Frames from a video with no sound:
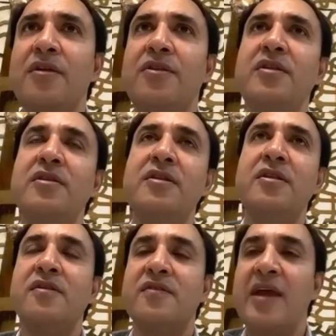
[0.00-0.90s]
This
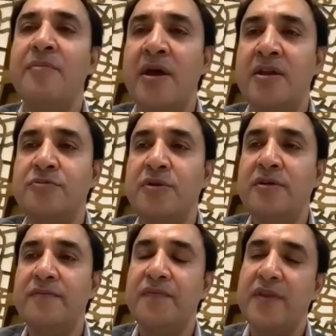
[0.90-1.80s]
is time management.
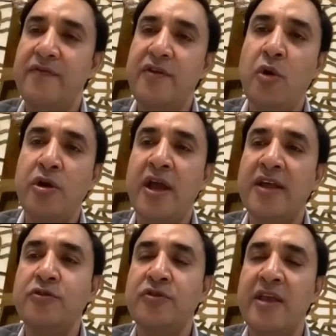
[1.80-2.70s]
Everybody
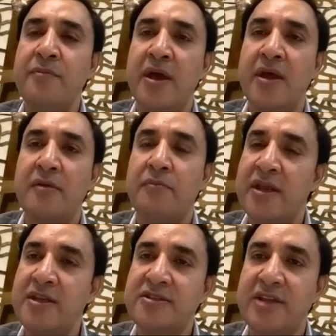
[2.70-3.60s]
has time and
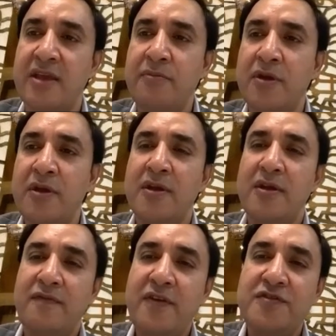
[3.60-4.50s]
manage time.
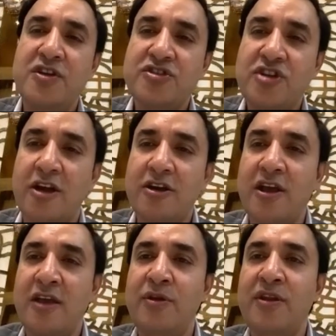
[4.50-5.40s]
We've just started,
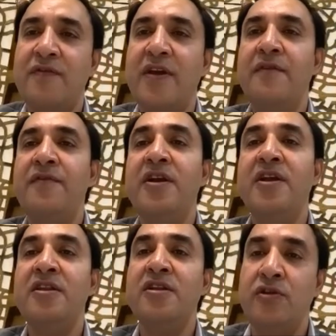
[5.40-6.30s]
I believe. Every day
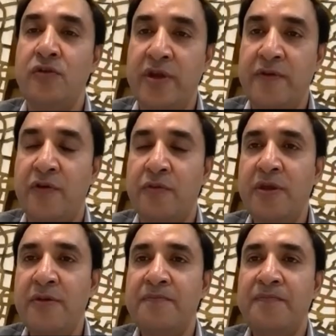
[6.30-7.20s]
is a new day for me.
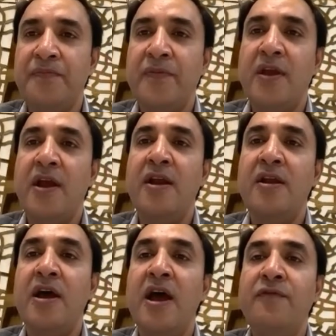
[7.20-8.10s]

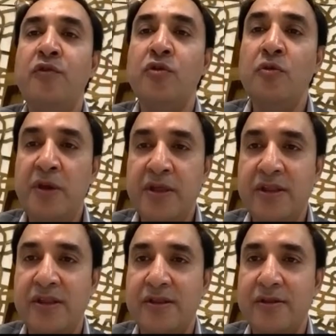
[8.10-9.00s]
And I have to go
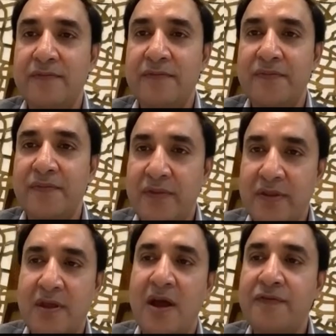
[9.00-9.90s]
places.
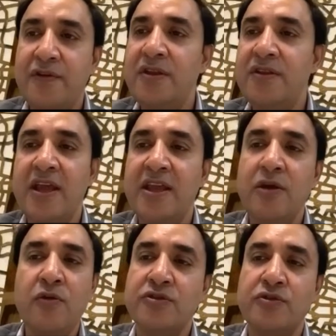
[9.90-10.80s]
After this, I
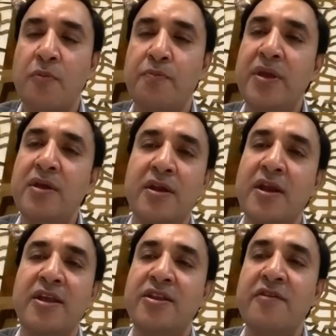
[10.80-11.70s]
cannot stop being an
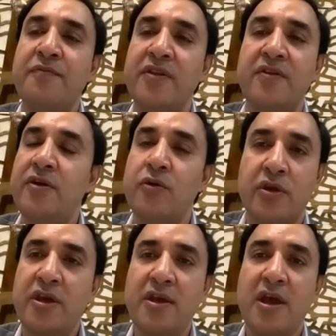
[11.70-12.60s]
ICF president.
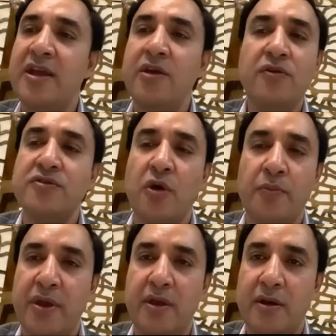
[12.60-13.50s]
Okay, I cannot stop
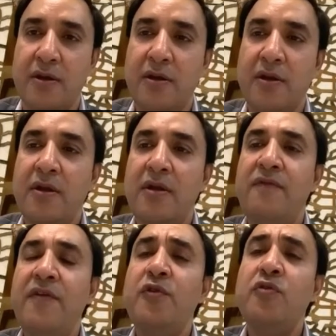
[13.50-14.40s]
here.
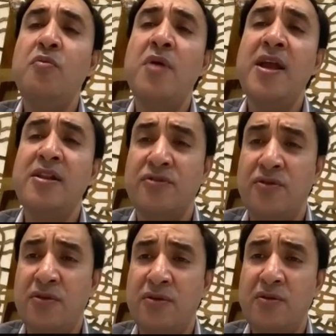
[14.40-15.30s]
You have to go miles, you know.